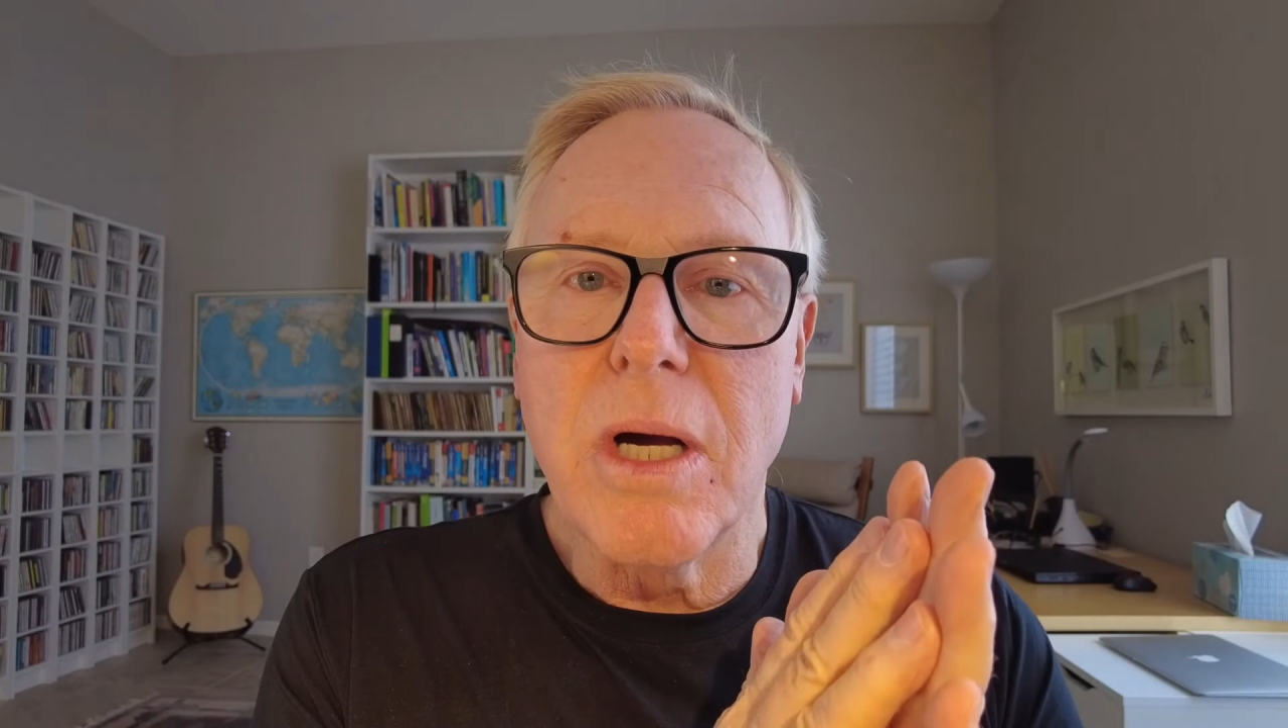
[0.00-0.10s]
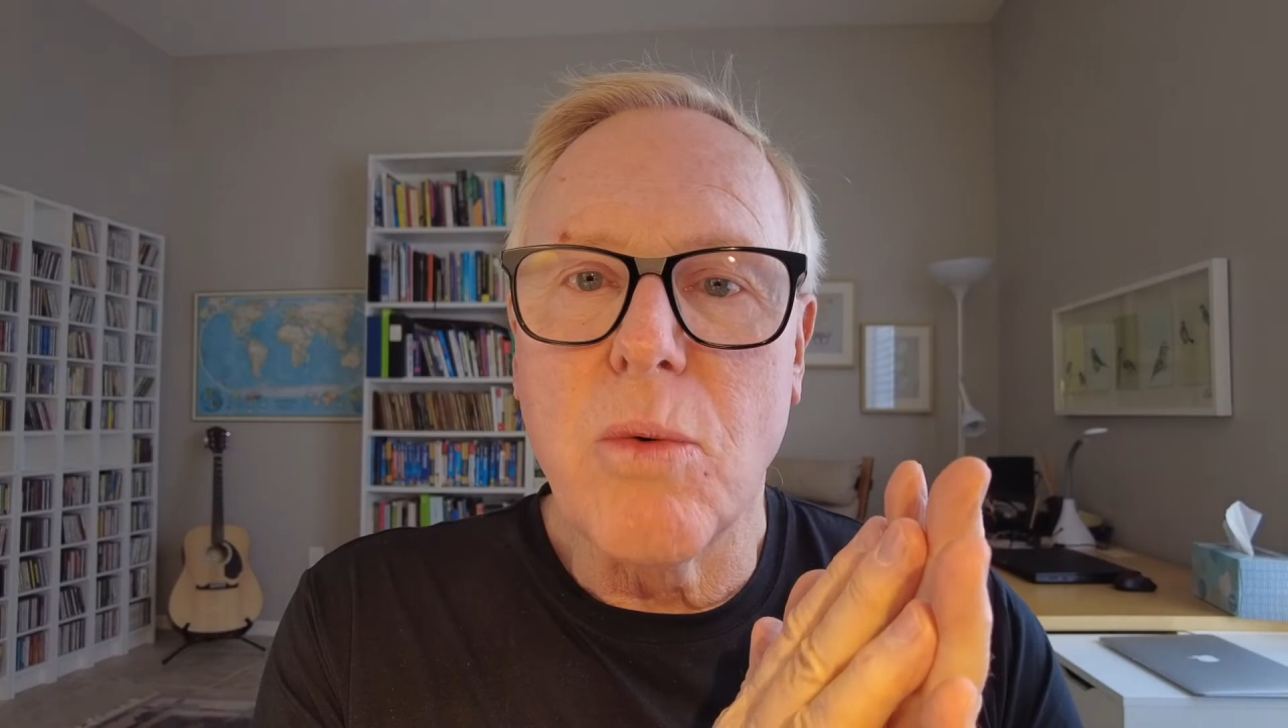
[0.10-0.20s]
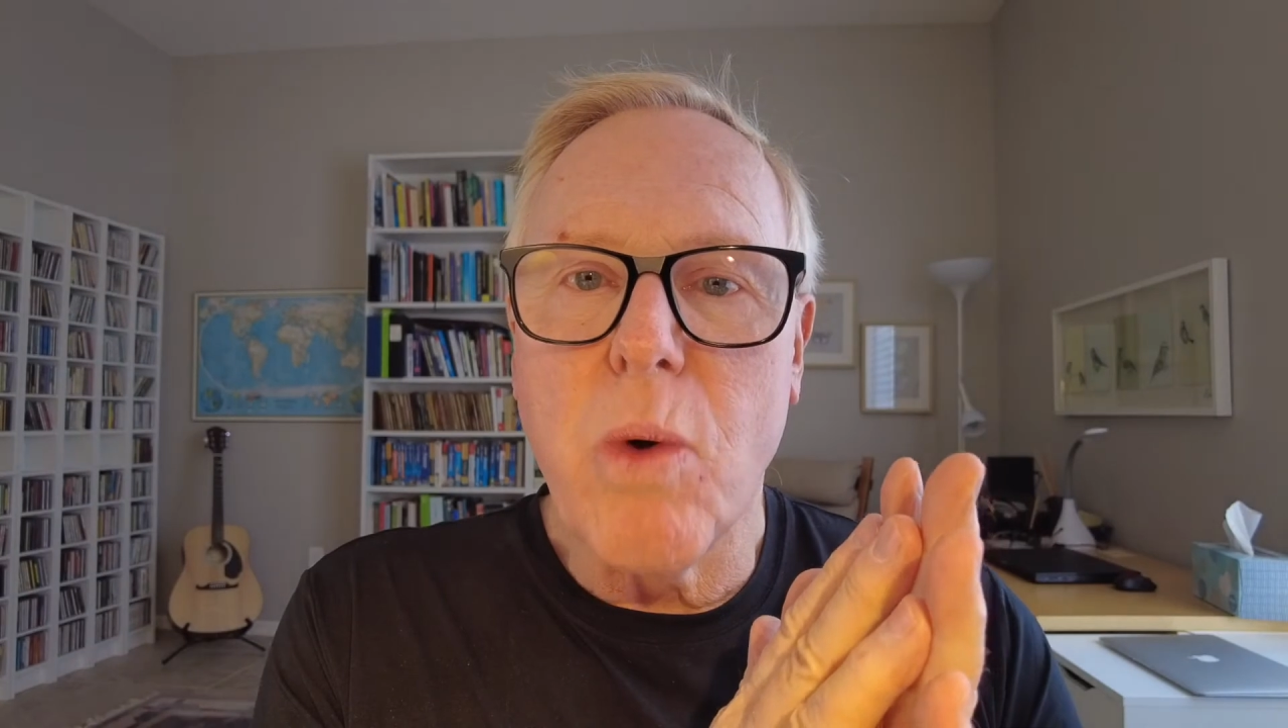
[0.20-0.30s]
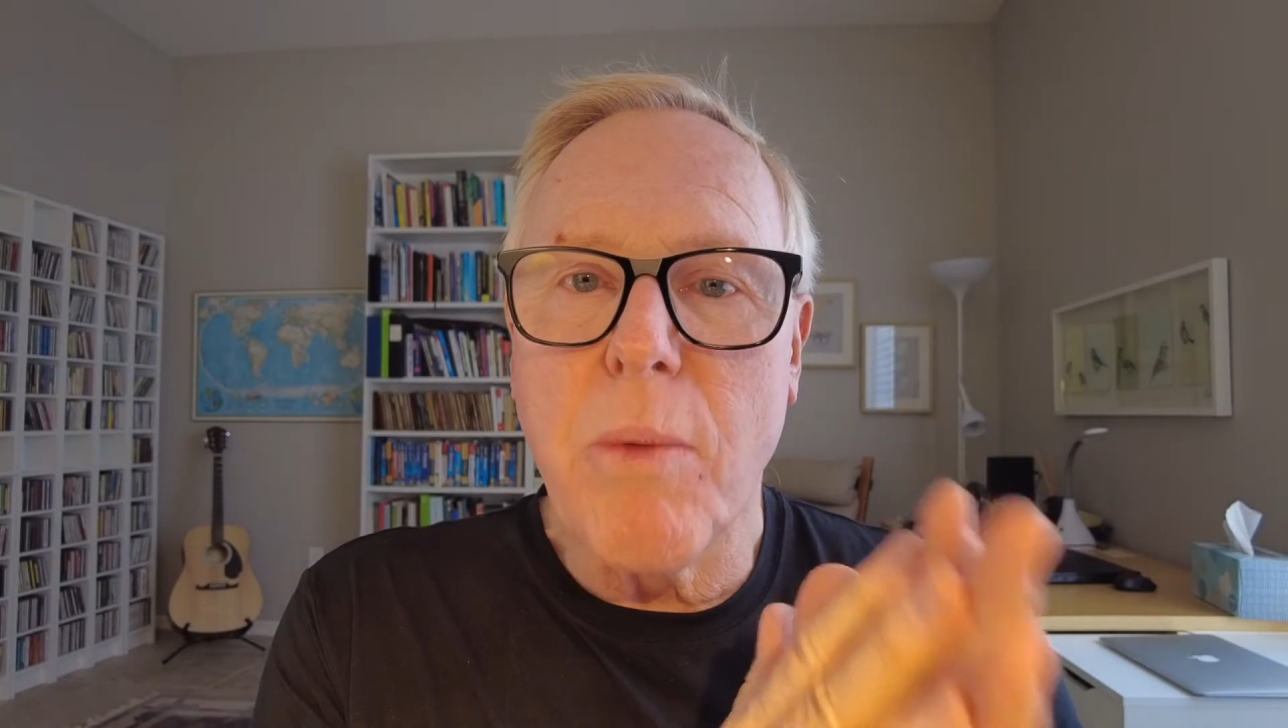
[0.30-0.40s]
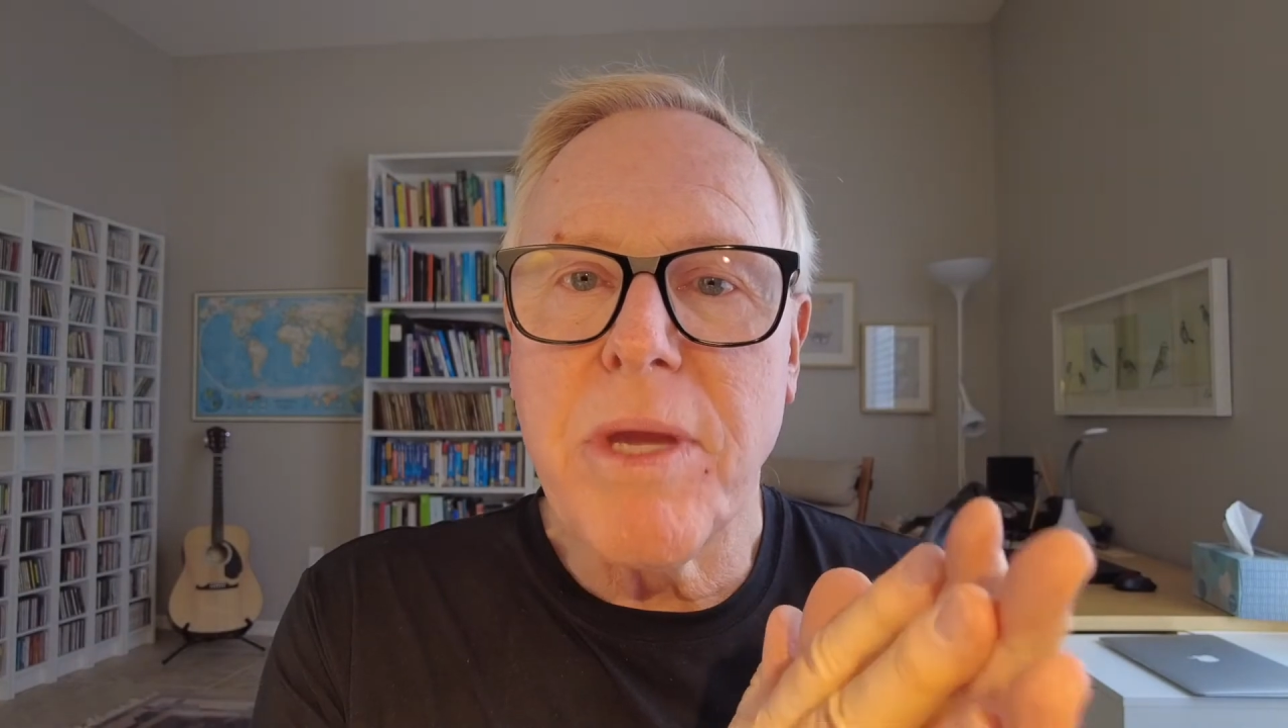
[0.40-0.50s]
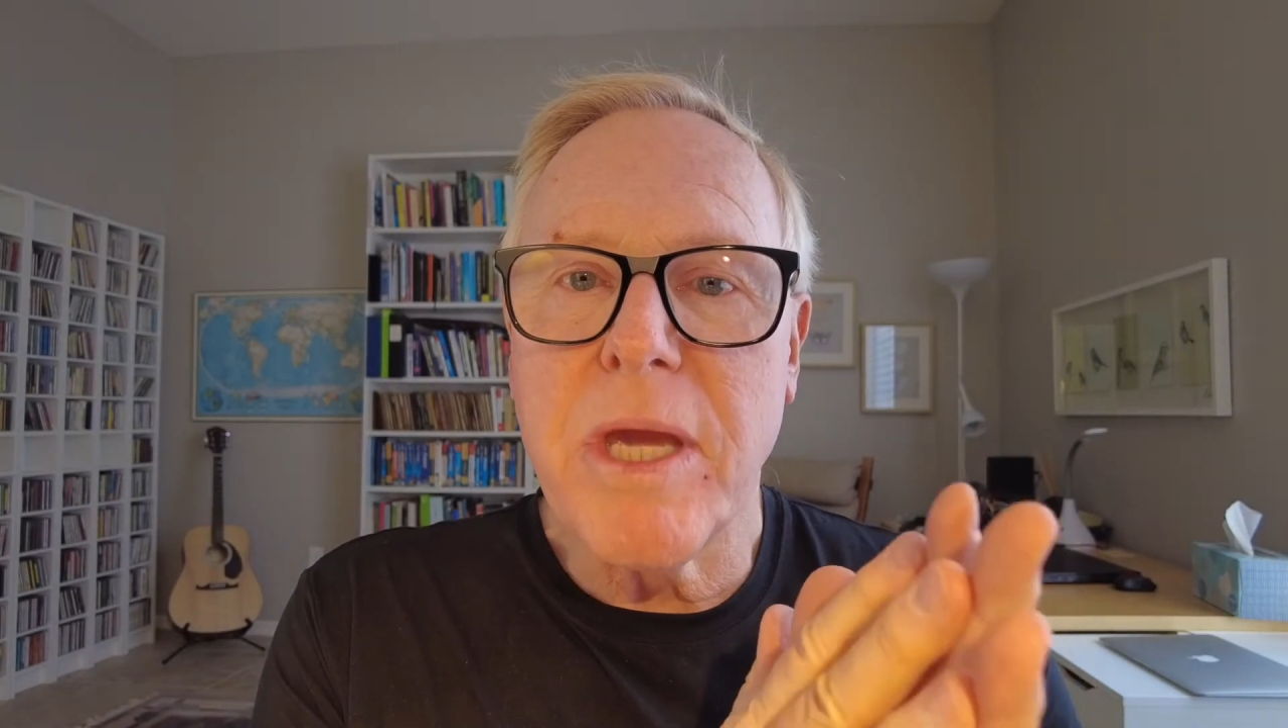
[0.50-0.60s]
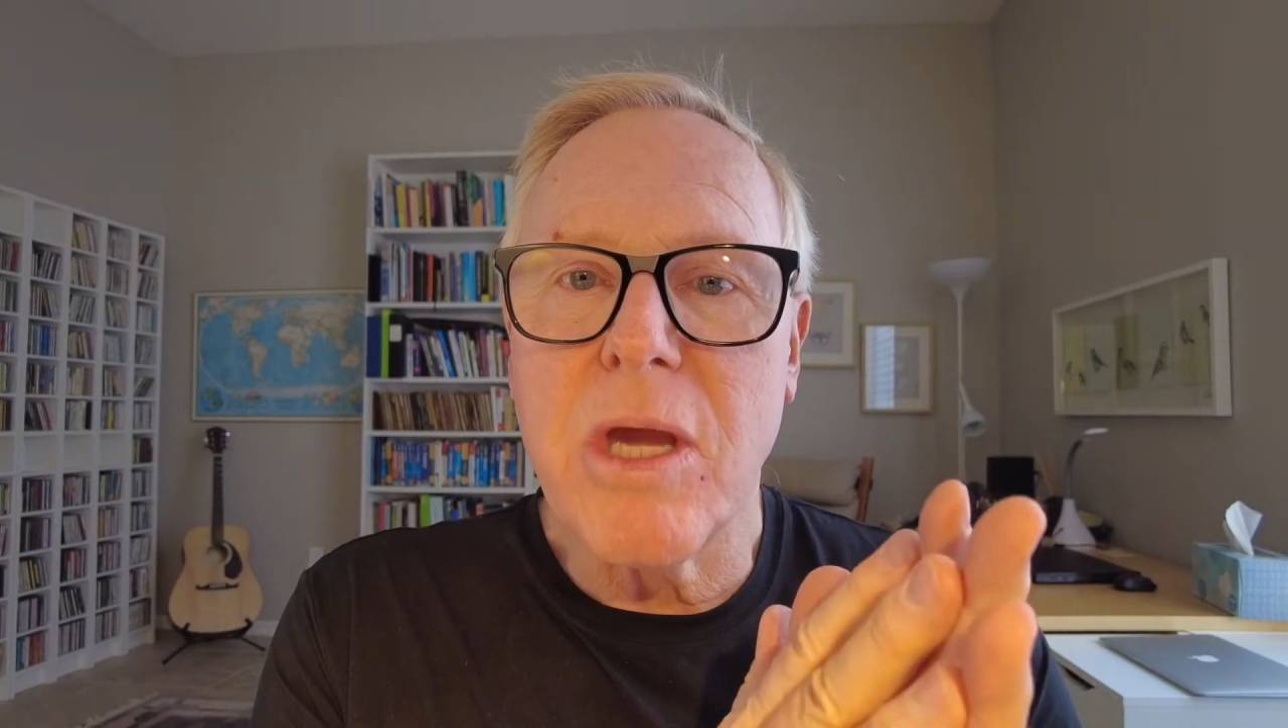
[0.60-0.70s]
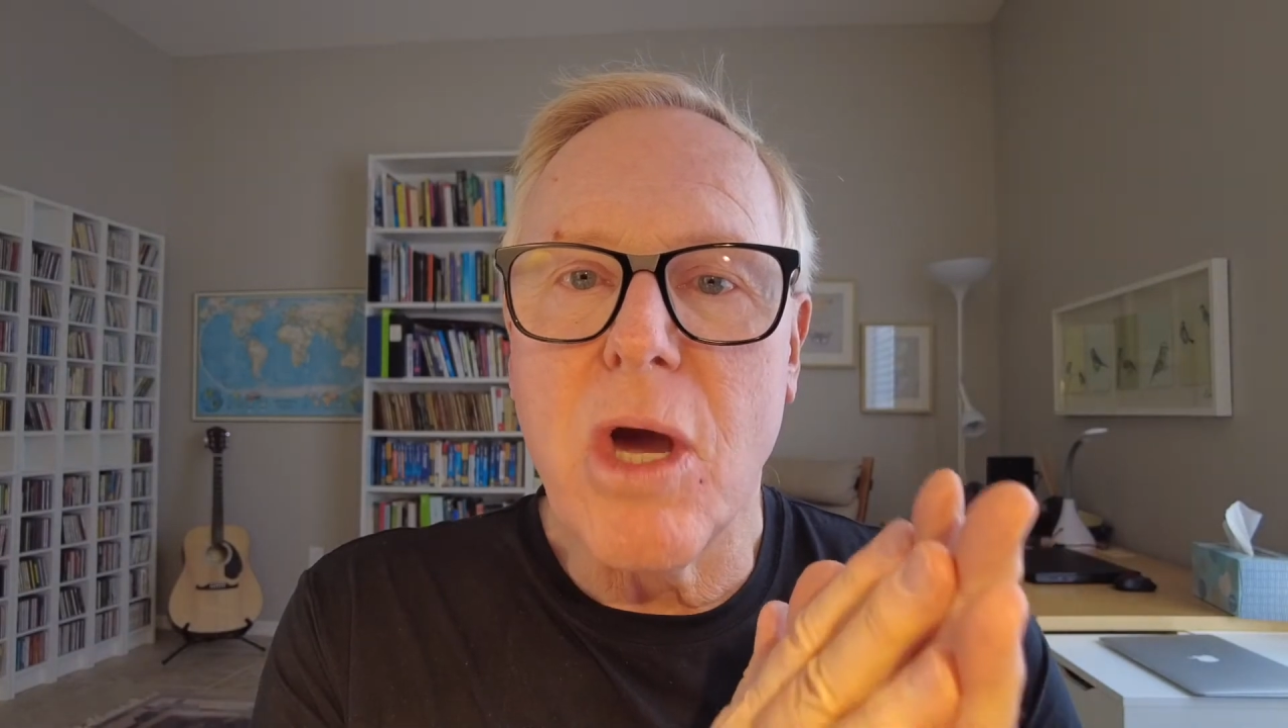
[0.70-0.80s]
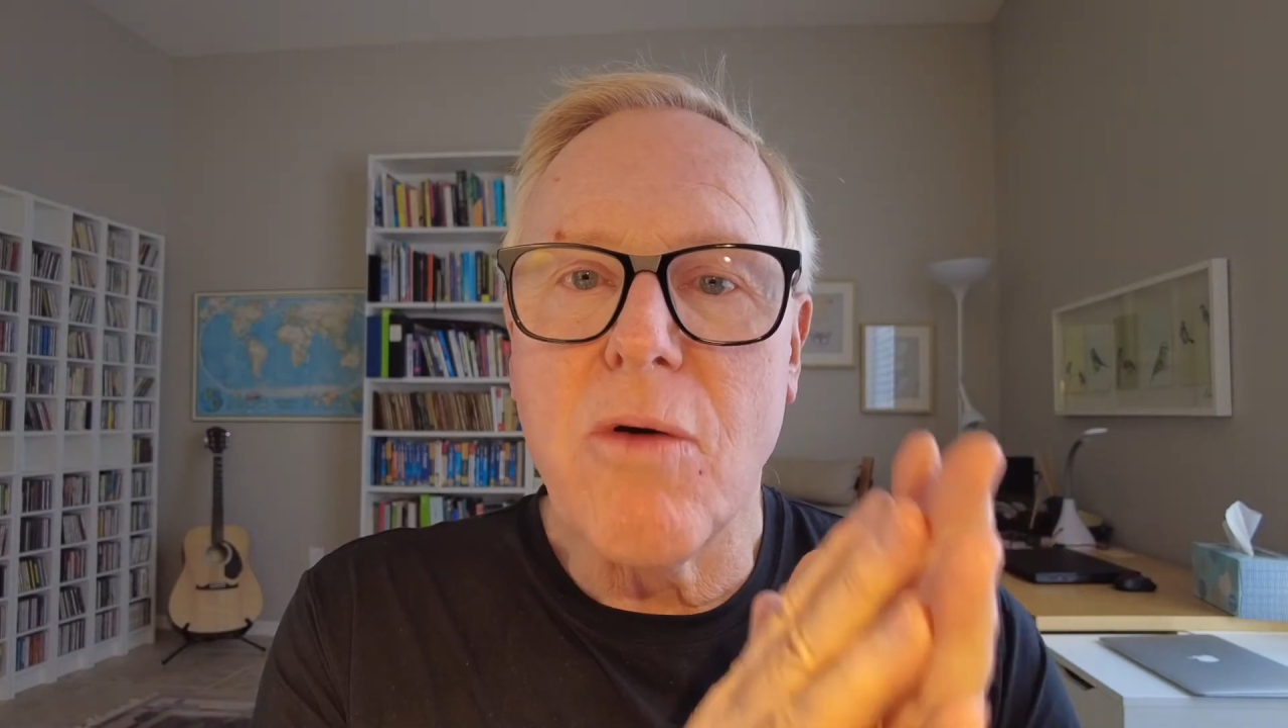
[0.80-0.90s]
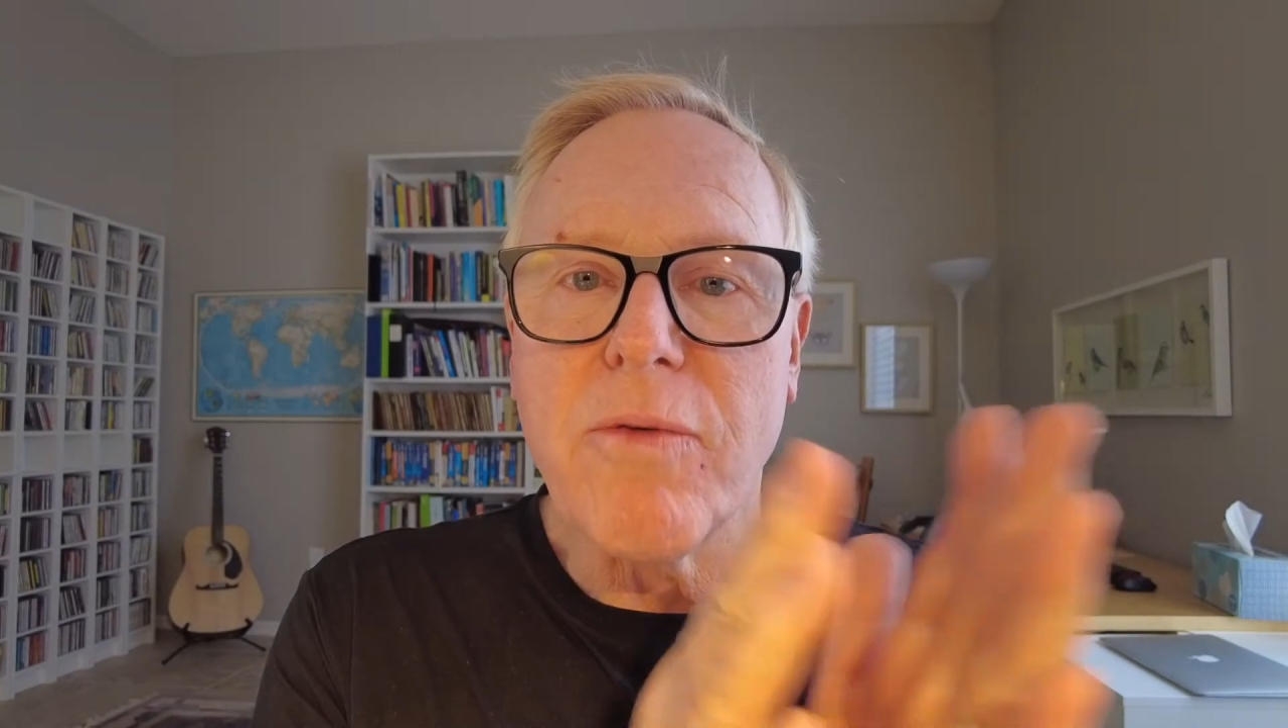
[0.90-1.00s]
where we can
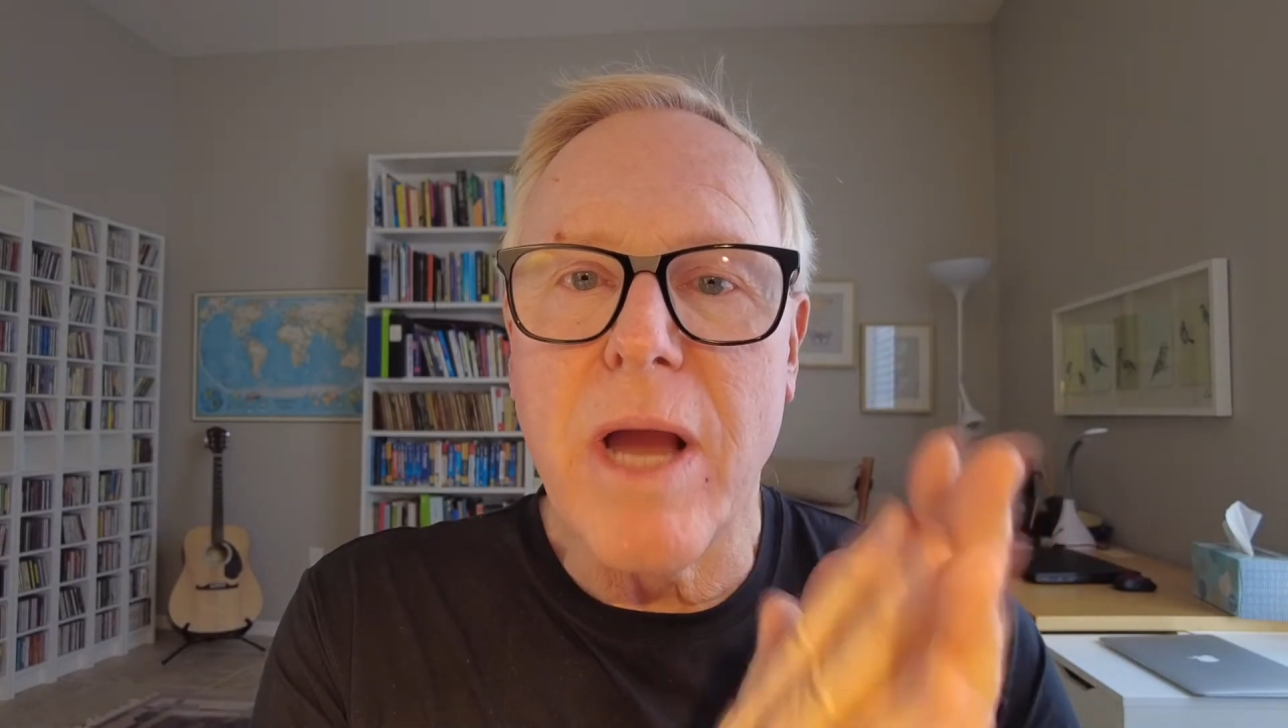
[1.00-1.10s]
go for